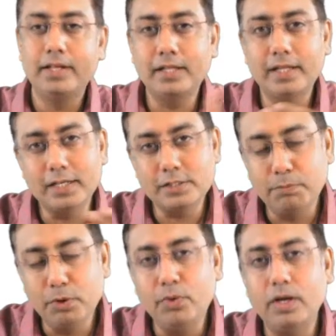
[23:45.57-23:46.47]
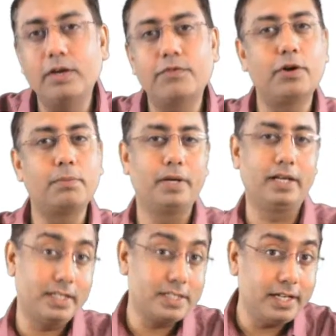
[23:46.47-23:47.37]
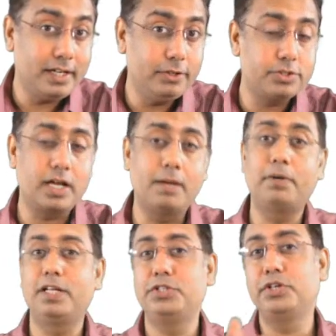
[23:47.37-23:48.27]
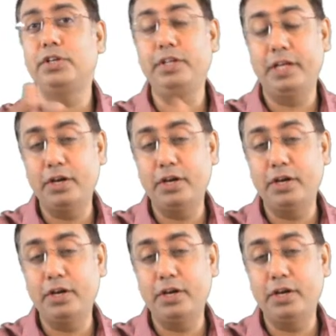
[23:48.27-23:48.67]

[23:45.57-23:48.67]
that there is blue color for pregnancy induced hypertension,